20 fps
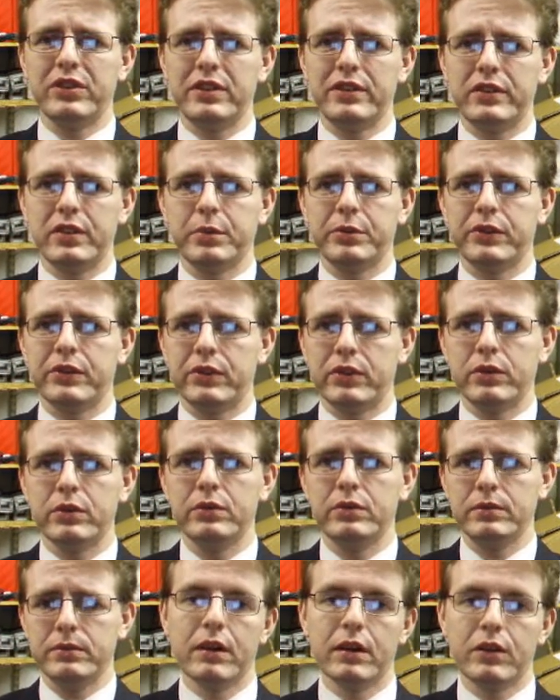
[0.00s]
substitute.
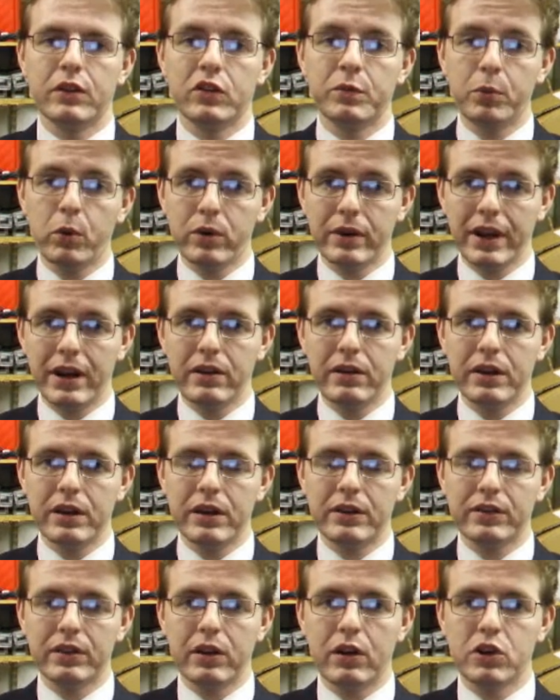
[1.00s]
The spawn area
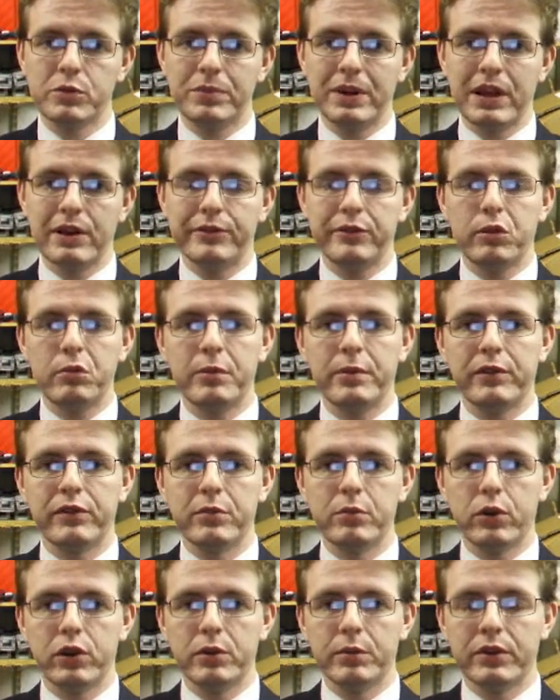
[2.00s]
is a large platform above the
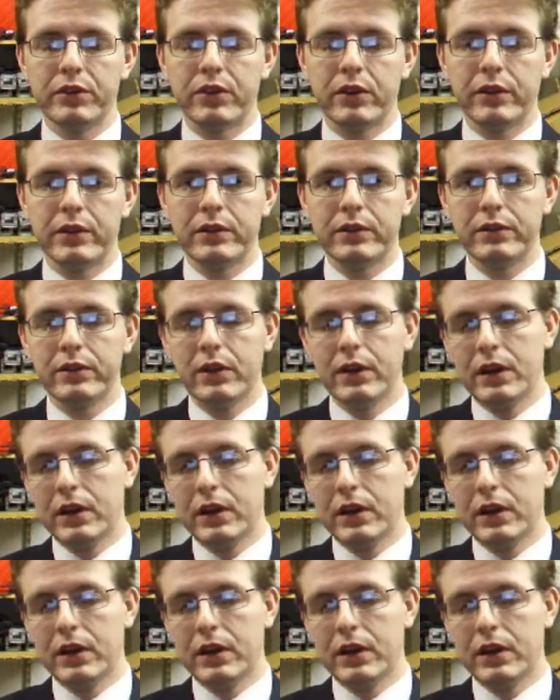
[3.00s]
monument island.